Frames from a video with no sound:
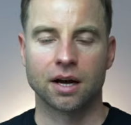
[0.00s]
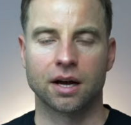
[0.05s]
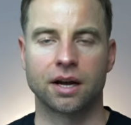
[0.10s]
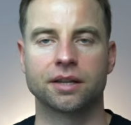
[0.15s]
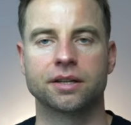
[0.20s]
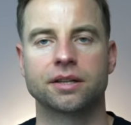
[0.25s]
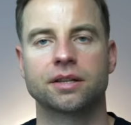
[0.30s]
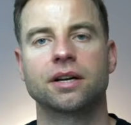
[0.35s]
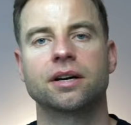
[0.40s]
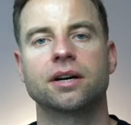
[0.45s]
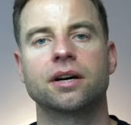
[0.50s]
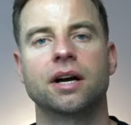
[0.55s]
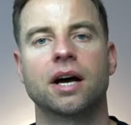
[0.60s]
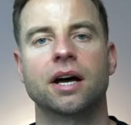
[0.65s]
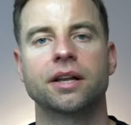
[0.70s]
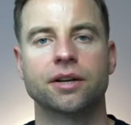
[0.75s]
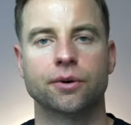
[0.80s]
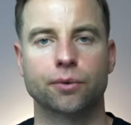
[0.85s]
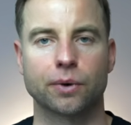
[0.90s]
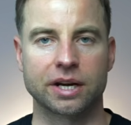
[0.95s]
And there are
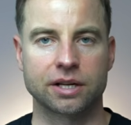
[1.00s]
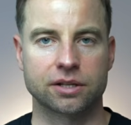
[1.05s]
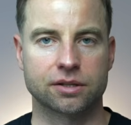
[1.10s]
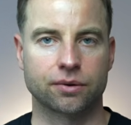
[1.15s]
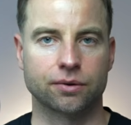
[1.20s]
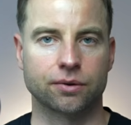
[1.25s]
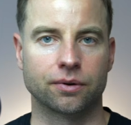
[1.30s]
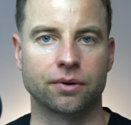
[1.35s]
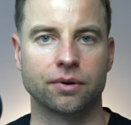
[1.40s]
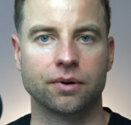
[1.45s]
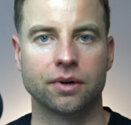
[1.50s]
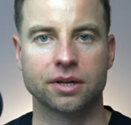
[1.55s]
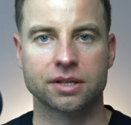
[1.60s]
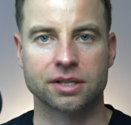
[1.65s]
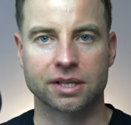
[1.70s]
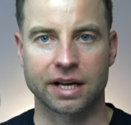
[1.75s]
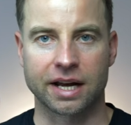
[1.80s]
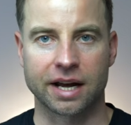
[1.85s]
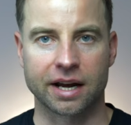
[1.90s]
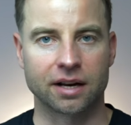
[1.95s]
other ways to
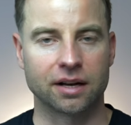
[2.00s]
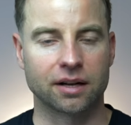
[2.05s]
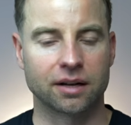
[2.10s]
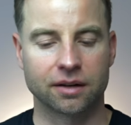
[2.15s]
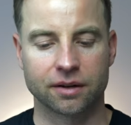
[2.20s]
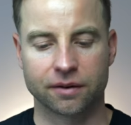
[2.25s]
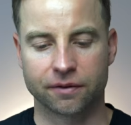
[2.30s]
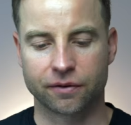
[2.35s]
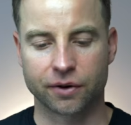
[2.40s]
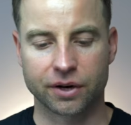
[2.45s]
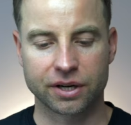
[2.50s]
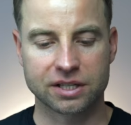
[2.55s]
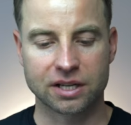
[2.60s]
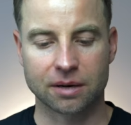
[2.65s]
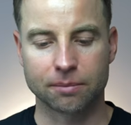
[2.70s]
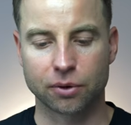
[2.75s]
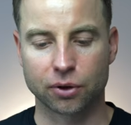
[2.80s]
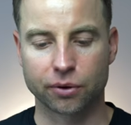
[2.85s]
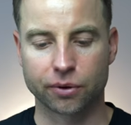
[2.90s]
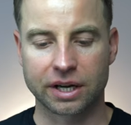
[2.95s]
scale. For
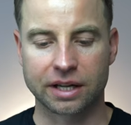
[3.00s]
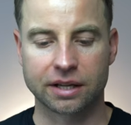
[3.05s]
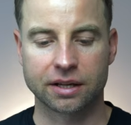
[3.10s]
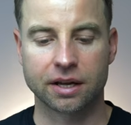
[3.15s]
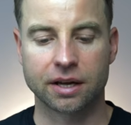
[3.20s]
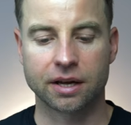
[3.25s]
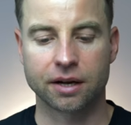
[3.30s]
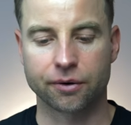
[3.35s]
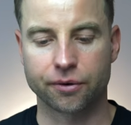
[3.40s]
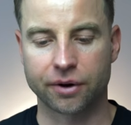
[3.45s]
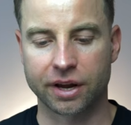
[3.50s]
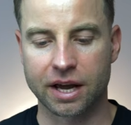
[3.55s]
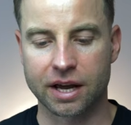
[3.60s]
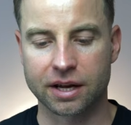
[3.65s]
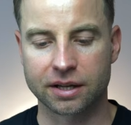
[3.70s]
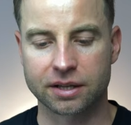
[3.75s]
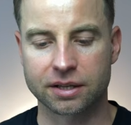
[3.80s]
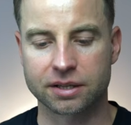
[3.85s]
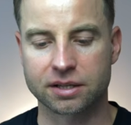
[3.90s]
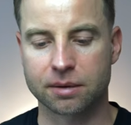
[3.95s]
example, you can
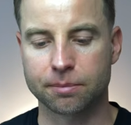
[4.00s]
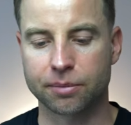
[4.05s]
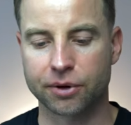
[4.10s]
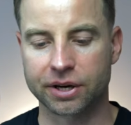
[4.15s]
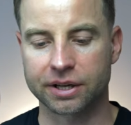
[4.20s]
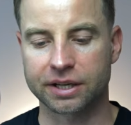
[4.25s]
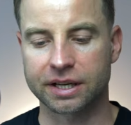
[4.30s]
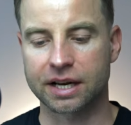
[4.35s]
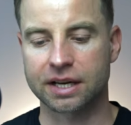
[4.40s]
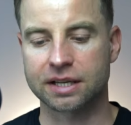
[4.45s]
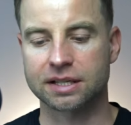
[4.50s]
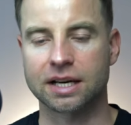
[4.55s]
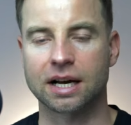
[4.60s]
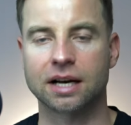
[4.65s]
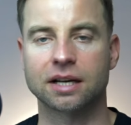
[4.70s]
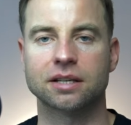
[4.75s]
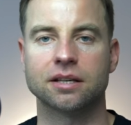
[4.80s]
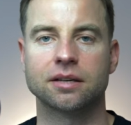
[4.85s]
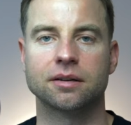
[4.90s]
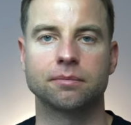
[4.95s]
create separate
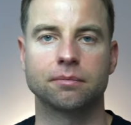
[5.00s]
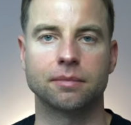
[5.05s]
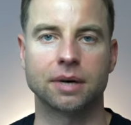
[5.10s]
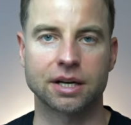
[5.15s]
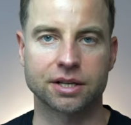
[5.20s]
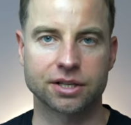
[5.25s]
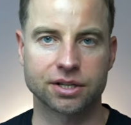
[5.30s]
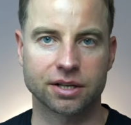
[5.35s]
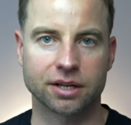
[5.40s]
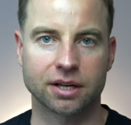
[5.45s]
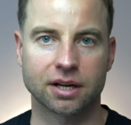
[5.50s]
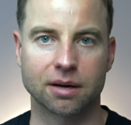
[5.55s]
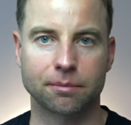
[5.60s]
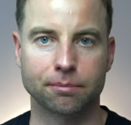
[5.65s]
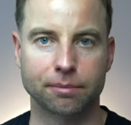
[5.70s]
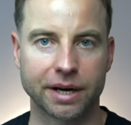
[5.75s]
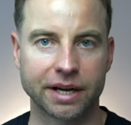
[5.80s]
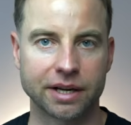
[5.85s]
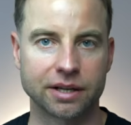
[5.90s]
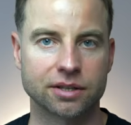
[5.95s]
exact match
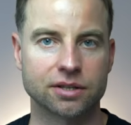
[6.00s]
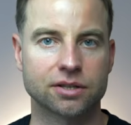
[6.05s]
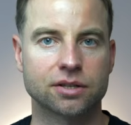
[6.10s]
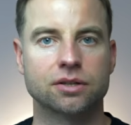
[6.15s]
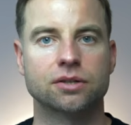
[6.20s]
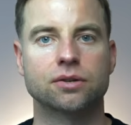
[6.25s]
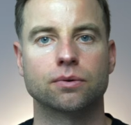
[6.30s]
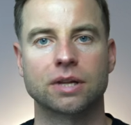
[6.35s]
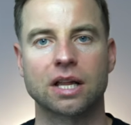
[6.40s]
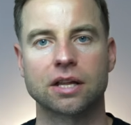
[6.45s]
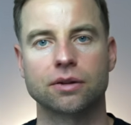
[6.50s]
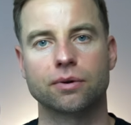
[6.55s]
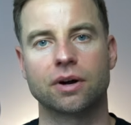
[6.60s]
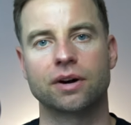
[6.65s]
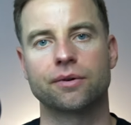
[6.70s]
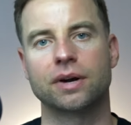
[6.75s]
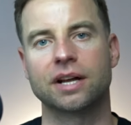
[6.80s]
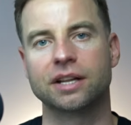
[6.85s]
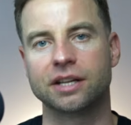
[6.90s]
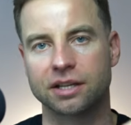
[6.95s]
campaigns so that you
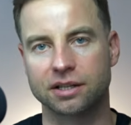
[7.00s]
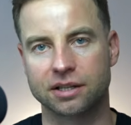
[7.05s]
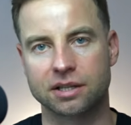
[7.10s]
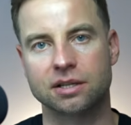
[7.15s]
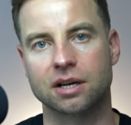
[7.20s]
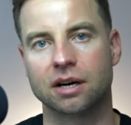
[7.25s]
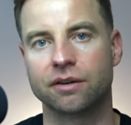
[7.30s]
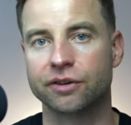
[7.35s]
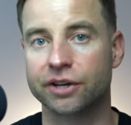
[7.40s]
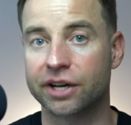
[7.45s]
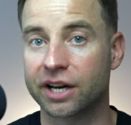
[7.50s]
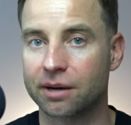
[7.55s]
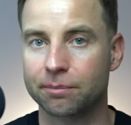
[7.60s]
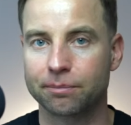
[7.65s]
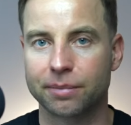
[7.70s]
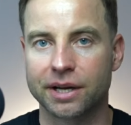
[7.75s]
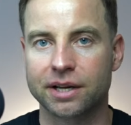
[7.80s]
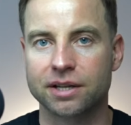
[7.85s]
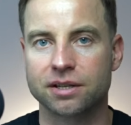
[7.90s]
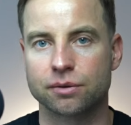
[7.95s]
are running discovery
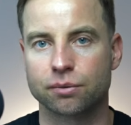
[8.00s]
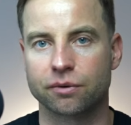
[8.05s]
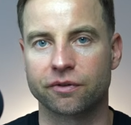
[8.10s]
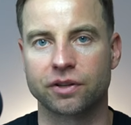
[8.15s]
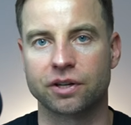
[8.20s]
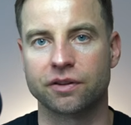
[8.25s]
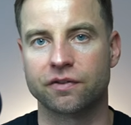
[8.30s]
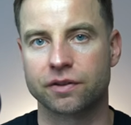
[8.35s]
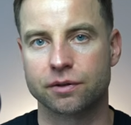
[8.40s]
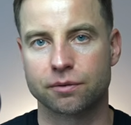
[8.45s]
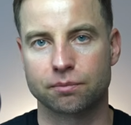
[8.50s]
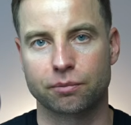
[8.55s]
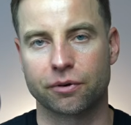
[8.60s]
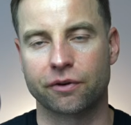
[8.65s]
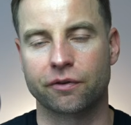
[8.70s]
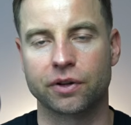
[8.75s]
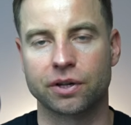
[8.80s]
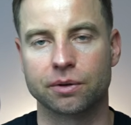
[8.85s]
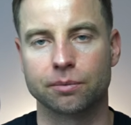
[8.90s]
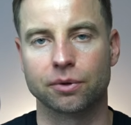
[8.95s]
campaigns with these
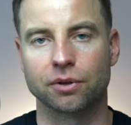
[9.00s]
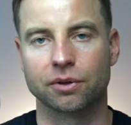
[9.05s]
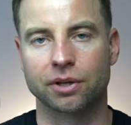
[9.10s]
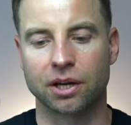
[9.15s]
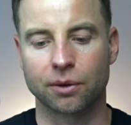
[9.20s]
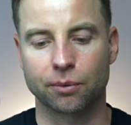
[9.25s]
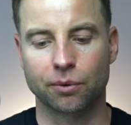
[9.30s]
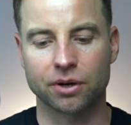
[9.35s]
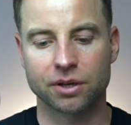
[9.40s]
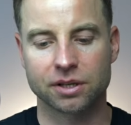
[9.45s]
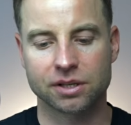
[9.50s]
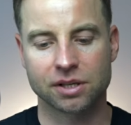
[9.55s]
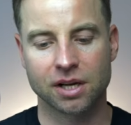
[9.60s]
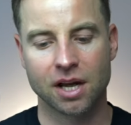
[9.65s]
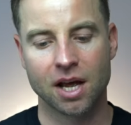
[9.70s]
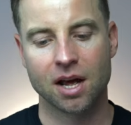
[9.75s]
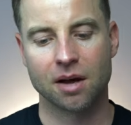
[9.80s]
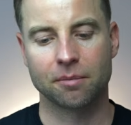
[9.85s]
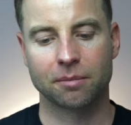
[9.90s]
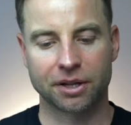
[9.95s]
profitable keywords,
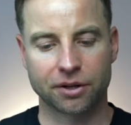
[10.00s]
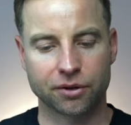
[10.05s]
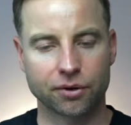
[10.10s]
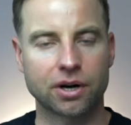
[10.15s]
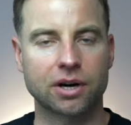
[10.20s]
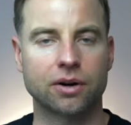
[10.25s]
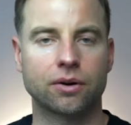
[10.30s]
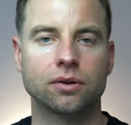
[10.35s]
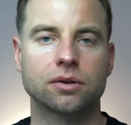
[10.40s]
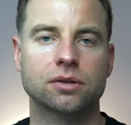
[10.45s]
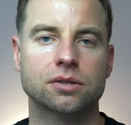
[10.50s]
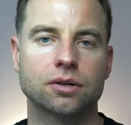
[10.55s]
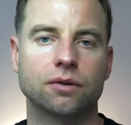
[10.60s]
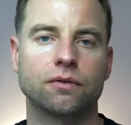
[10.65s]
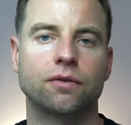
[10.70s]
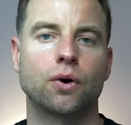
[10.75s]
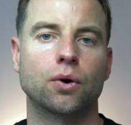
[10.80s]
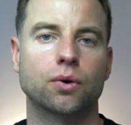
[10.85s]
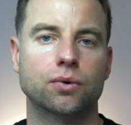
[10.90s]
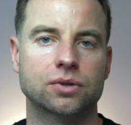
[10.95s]
but you are also
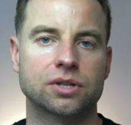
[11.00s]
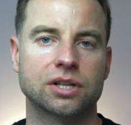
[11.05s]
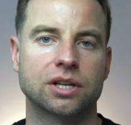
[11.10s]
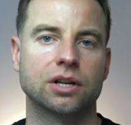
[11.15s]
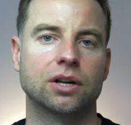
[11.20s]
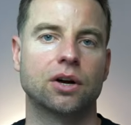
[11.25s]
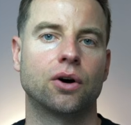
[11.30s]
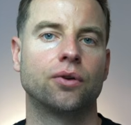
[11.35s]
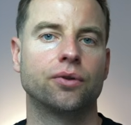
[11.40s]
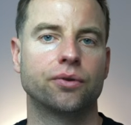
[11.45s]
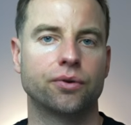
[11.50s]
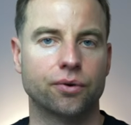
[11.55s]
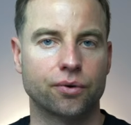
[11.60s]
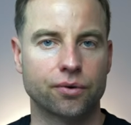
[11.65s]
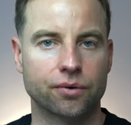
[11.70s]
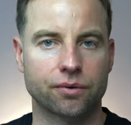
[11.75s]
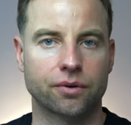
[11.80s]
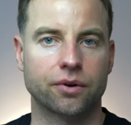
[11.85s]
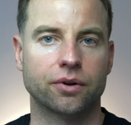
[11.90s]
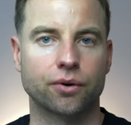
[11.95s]
focusing on
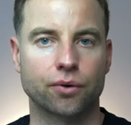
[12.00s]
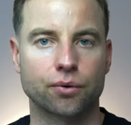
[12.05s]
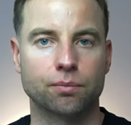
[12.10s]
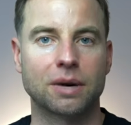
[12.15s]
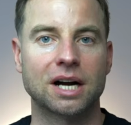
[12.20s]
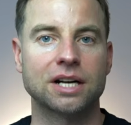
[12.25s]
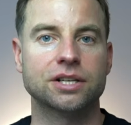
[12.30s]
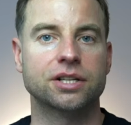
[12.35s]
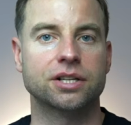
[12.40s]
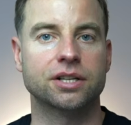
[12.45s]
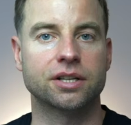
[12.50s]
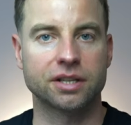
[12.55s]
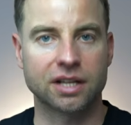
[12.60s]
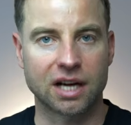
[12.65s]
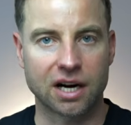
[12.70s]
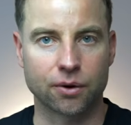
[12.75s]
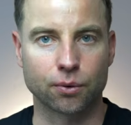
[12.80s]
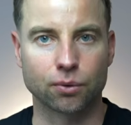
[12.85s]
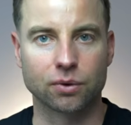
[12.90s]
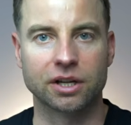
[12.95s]
your budget
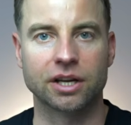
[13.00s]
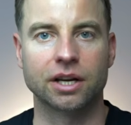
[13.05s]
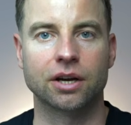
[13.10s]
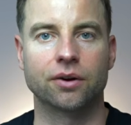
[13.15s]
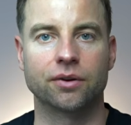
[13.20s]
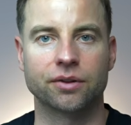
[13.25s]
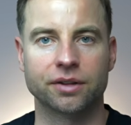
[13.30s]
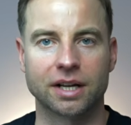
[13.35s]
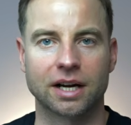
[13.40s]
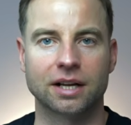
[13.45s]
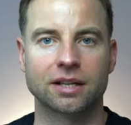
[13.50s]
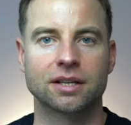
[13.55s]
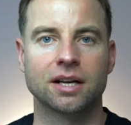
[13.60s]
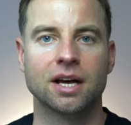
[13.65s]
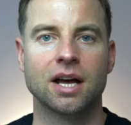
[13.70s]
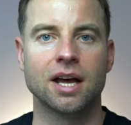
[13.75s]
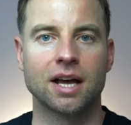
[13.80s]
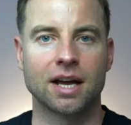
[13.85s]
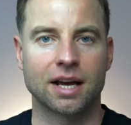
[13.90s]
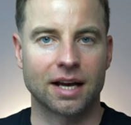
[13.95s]
narrowly on that
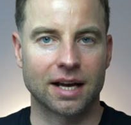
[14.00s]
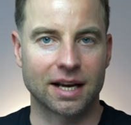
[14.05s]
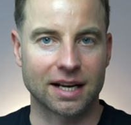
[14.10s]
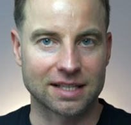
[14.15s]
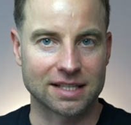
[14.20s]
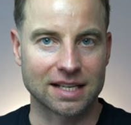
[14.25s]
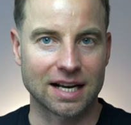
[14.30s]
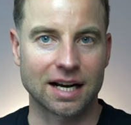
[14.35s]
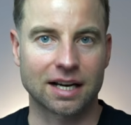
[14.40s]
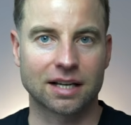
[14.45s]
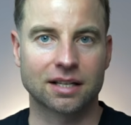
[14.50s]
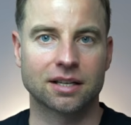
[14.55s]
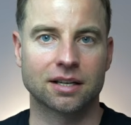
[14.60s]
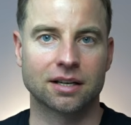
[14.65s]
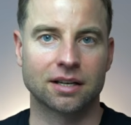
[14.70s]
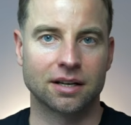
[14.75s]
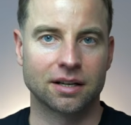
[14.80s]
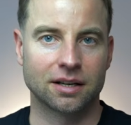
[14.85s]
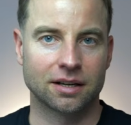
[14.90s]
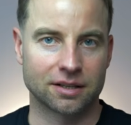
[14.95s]
exact
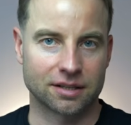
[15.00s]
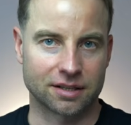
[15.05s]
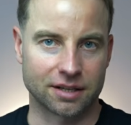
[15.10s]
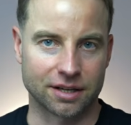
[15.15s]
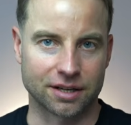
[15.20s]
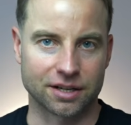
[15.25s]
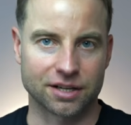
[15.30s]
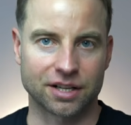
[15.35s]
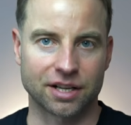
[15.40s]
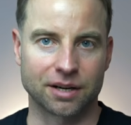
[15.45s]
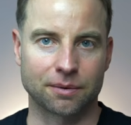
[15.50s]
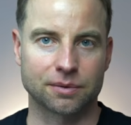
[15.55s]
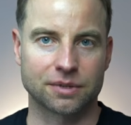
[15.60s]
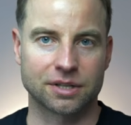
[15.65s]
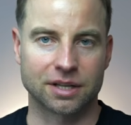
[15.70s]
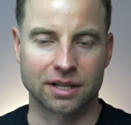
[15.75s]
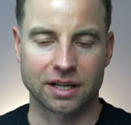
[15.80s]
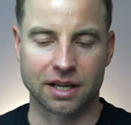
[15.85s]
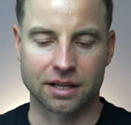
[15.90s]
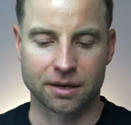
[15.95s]
search
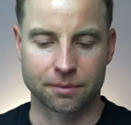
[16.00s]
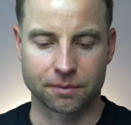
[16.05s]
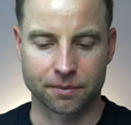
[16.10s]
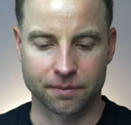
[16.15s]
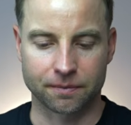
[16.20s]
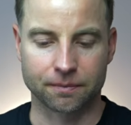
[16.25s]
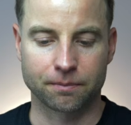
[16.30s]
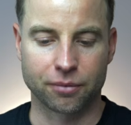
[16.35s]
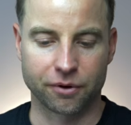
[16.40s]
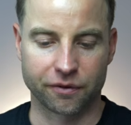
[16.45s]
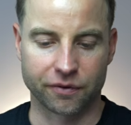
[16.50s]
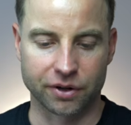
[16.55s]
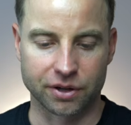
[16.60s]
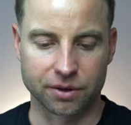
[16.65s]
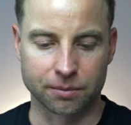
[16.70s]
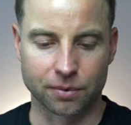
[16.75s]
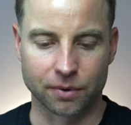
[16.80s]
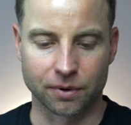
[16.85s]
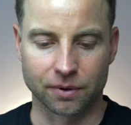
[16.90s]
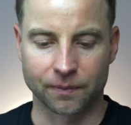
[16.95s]
terms that are
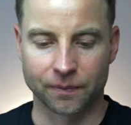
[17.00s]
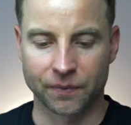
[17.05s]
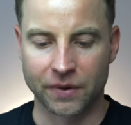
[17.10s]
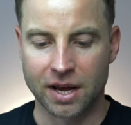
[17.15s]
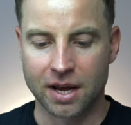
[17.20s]
profitable.